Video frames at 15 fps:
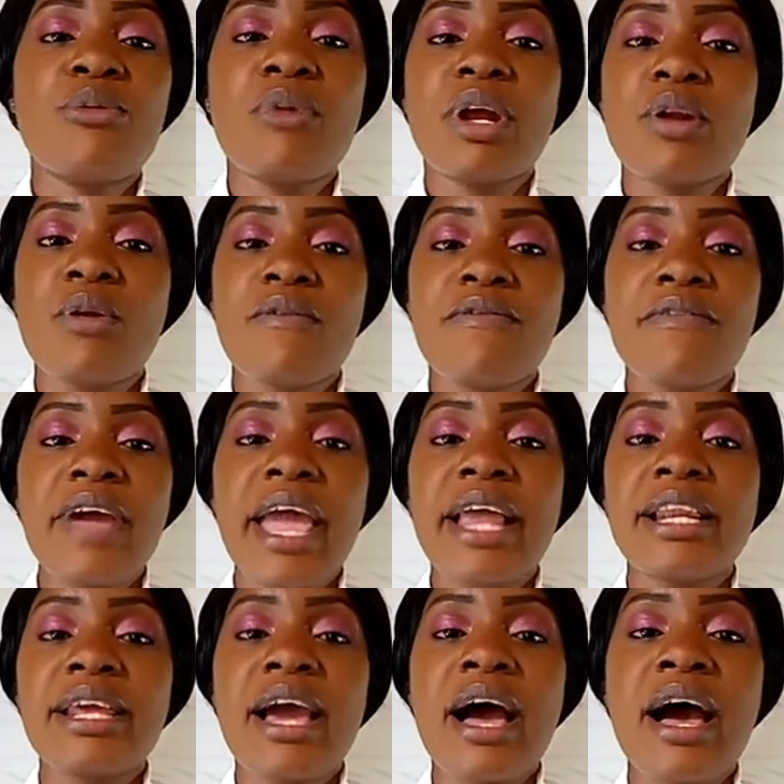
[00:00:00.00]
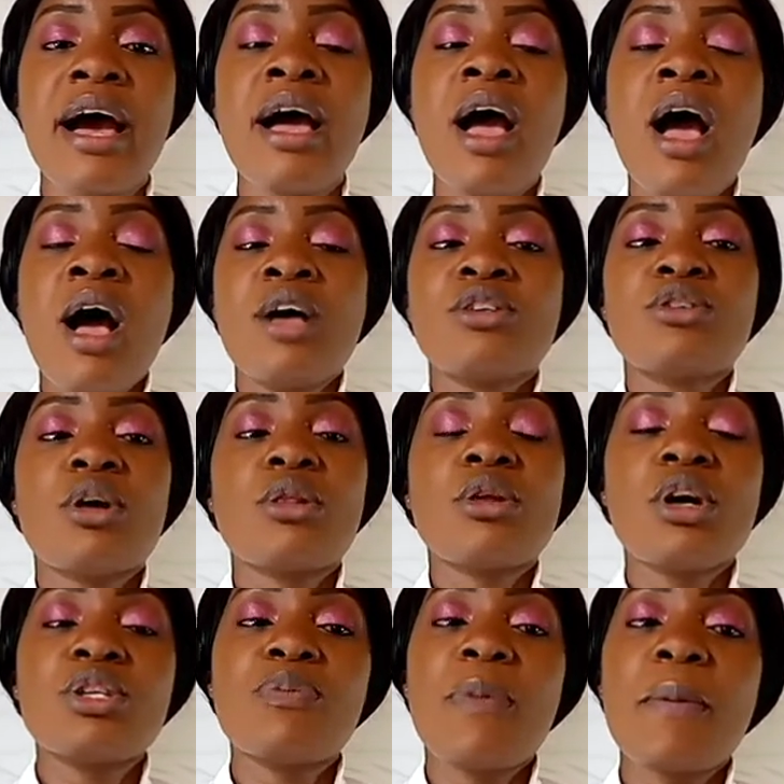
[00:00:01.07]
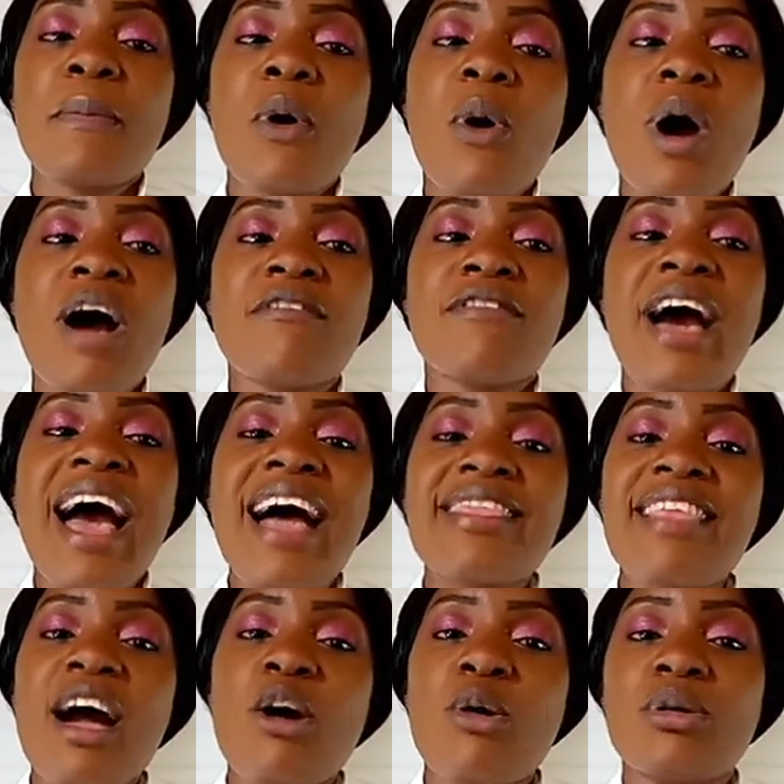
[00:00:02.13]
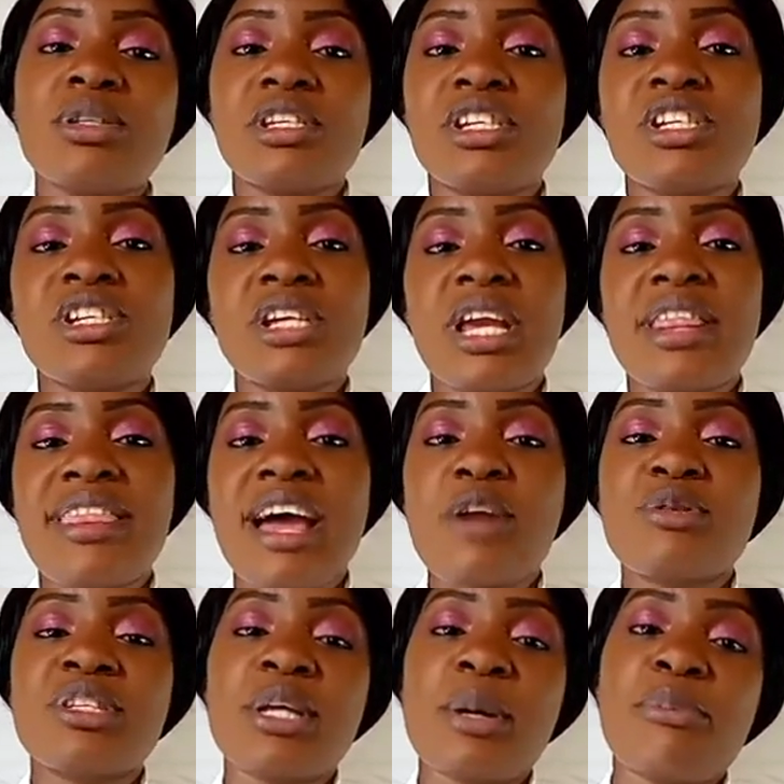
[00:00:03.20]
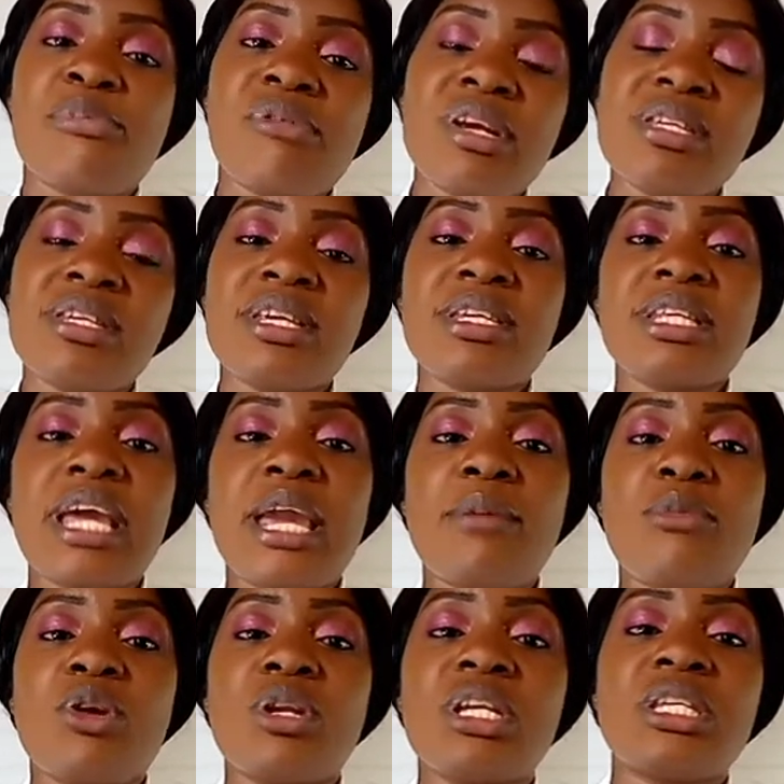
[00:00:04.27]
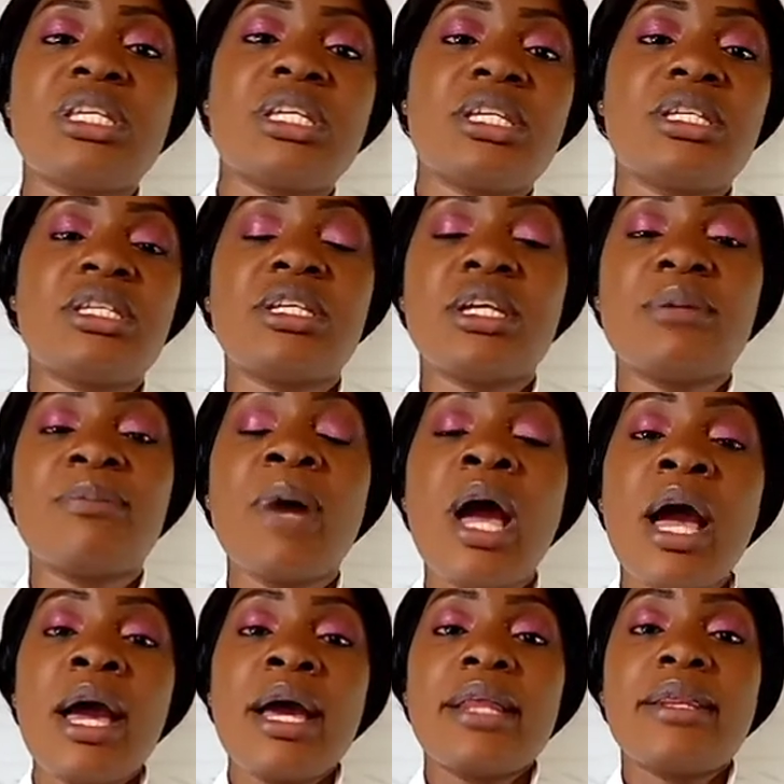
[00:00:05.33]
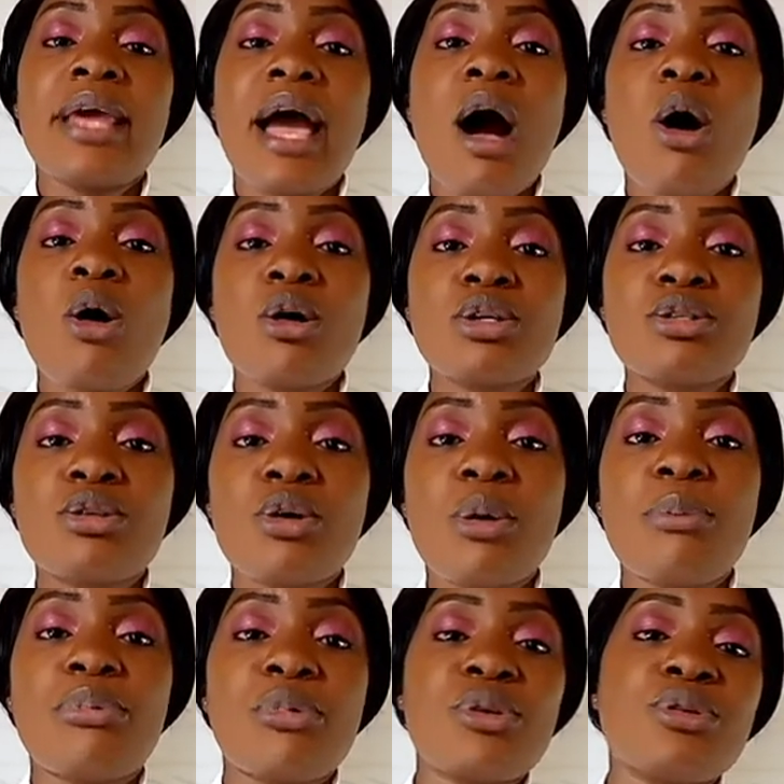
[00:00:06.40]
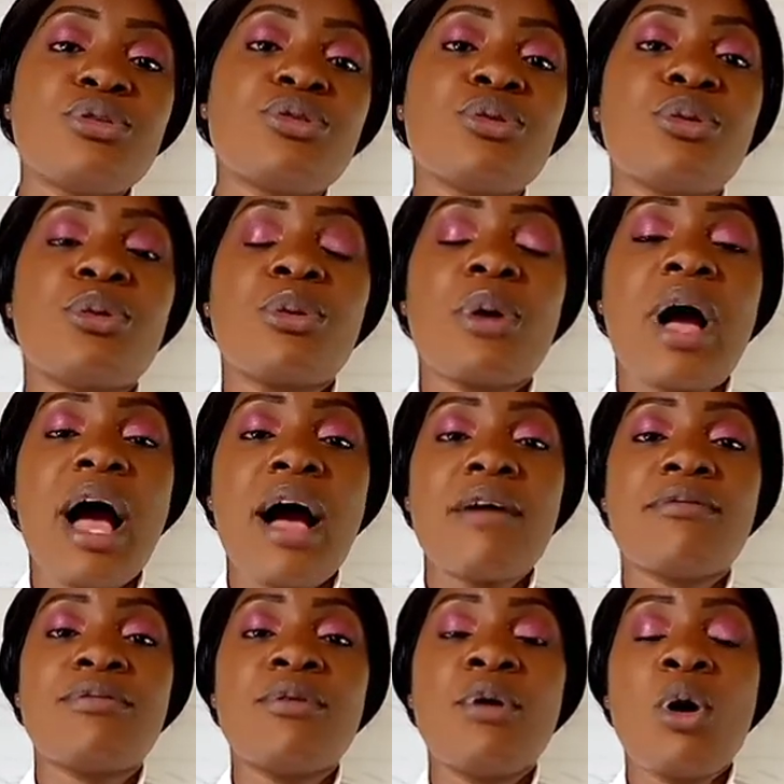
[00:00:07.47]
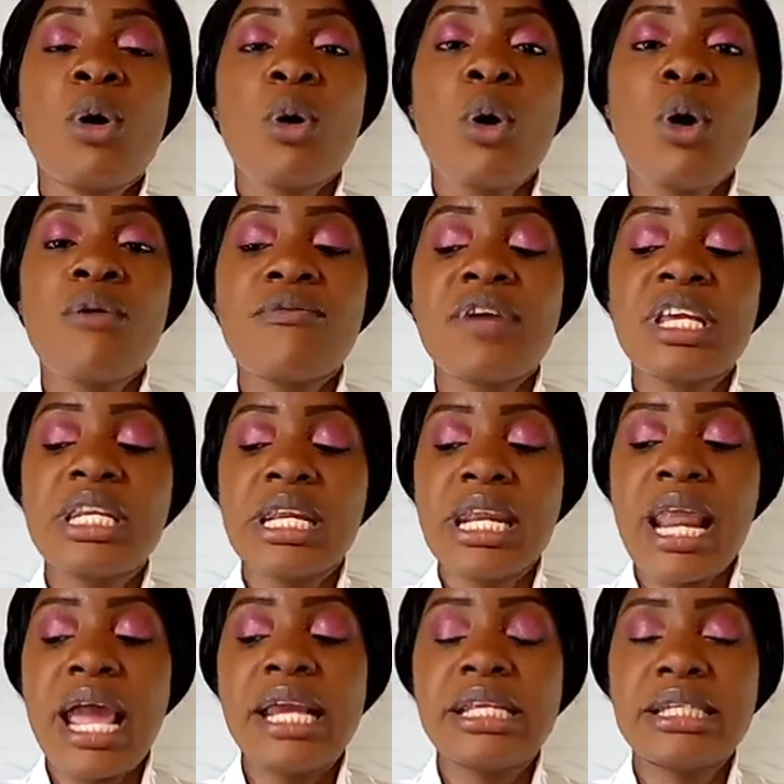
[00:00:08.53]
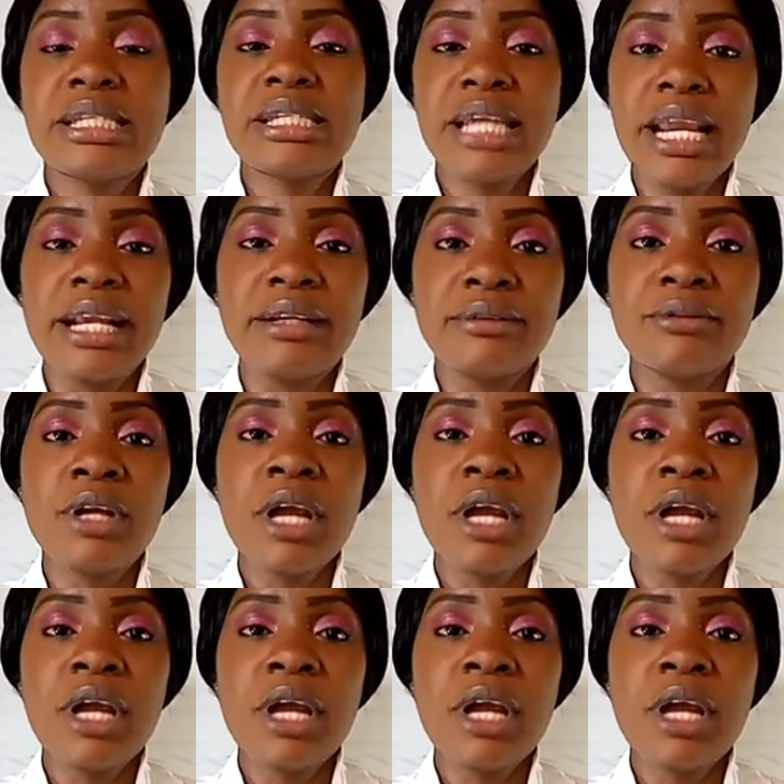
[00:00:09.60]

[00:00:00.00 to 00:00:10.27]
renal failure. So those people who have other conditions that suppresses the immune system, they are also prone to have COVID-19.